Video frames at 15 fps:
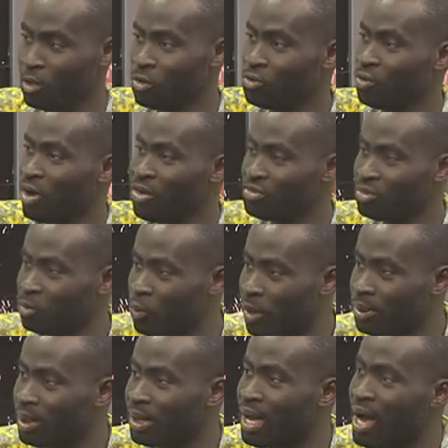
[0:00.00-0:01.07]
So as and
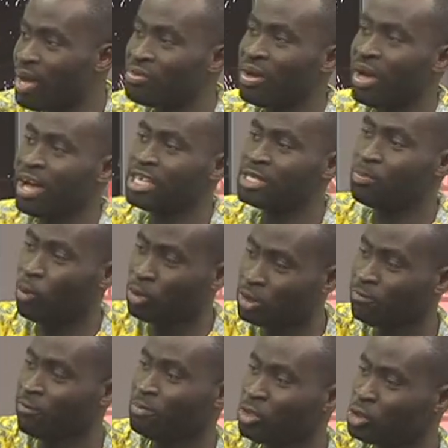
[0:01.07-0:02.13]
when the gas are
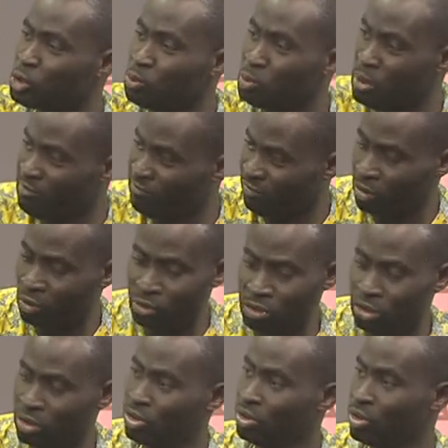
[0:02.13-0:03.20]
exported from the Jubilee field
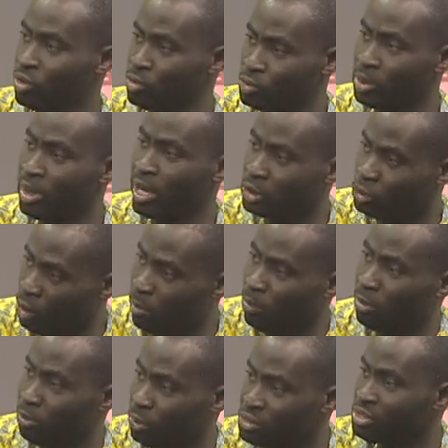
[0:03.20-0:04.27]
to the
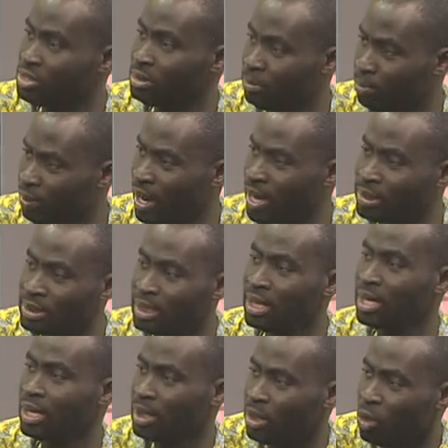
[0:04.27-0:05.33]
Atuabo processing plant.
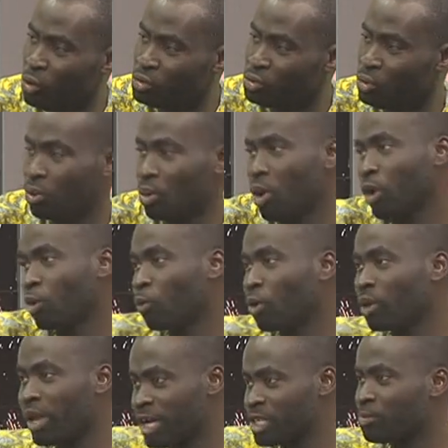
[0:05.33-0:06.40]
They also
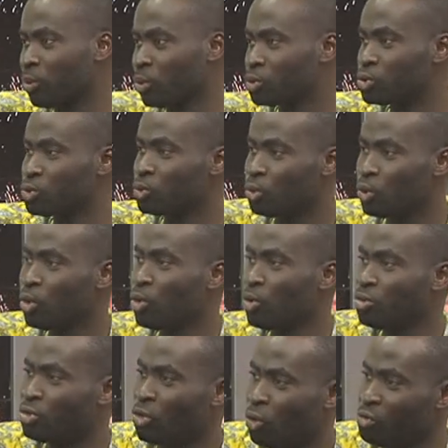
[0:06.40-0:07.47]
onward export to
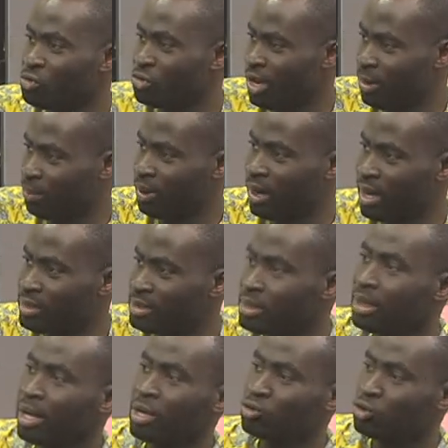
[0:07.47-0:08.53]
those uh, plants
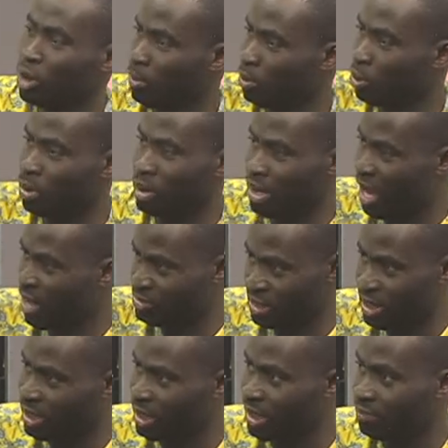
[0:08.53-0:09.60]
in the Atuabo gas
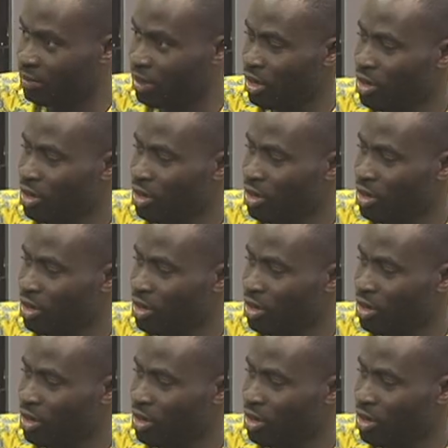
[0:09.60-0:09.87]
enclave.